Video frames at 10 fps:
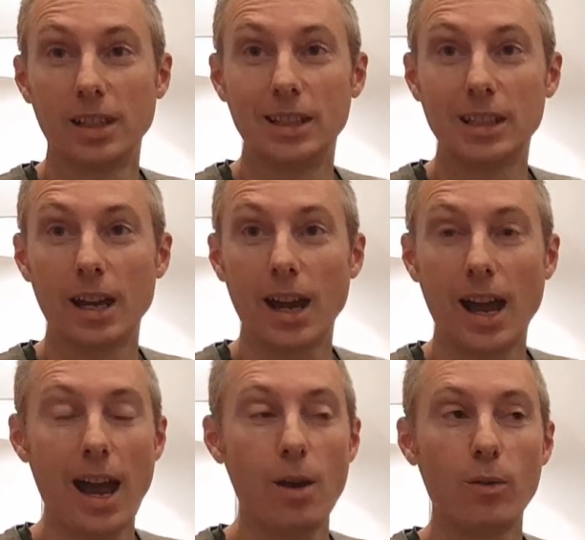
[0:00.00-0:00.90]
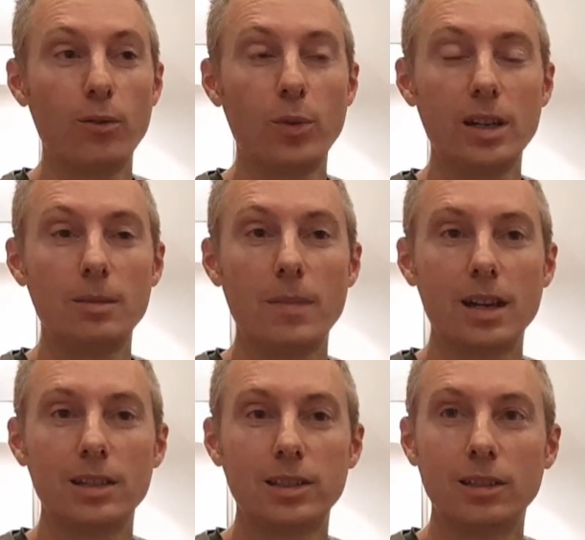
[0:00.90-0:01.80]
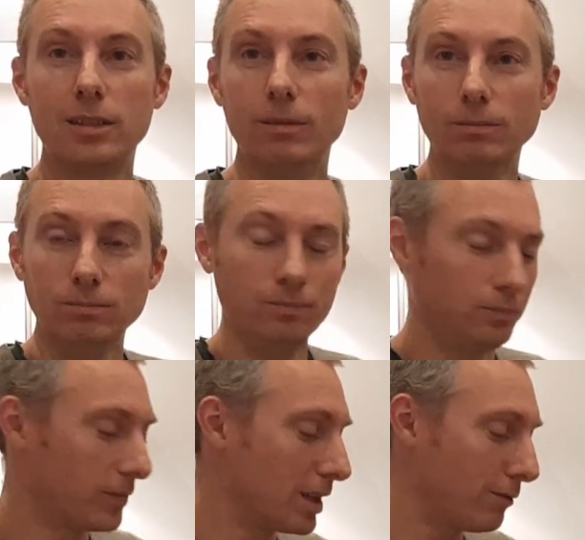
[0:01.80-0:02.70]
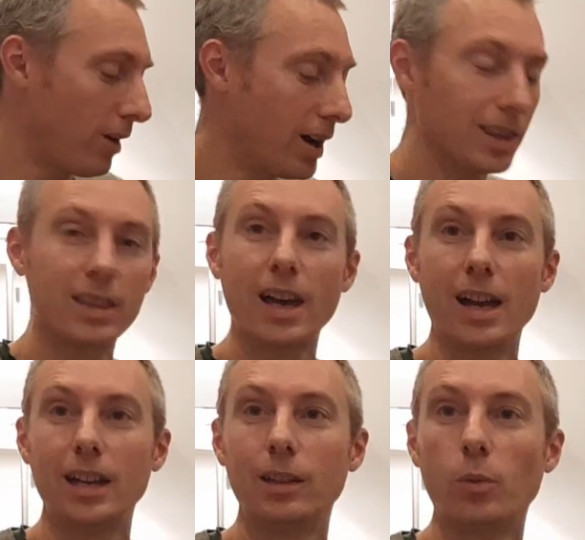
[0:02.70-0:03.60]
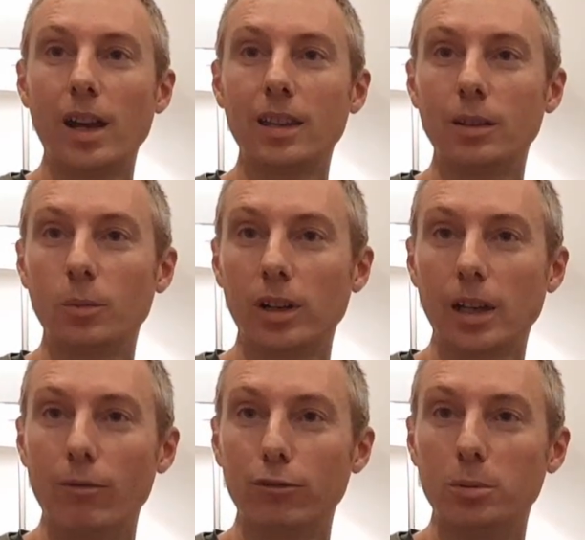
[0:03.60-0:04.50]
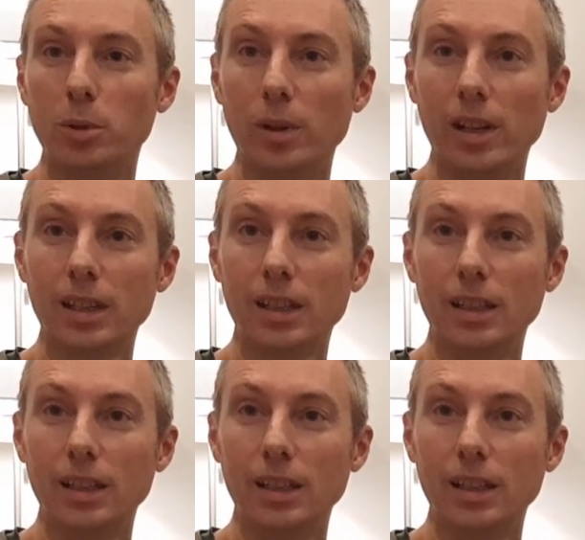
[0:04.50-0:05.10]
It's like, how have we managed to define that in a way that we're comfortable with?